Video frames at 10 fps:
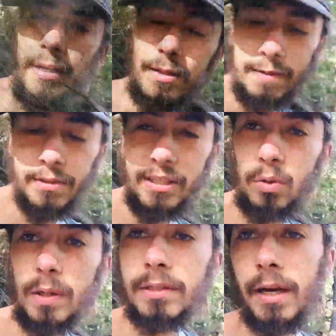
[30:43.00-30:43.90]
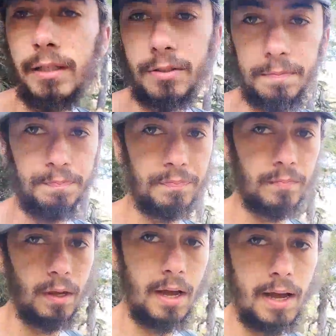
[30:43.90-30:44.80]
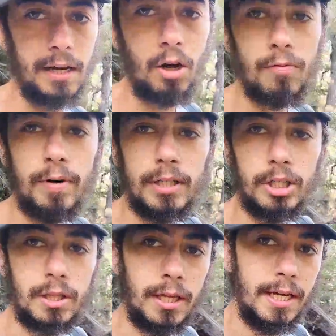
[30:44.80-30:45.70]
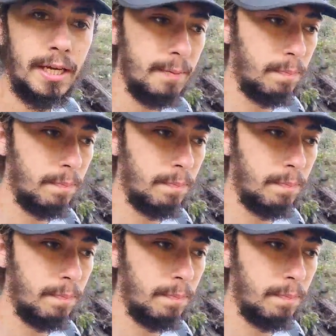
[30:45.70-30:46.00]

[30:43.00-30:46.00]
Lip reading: It's 17:28 and I've reached the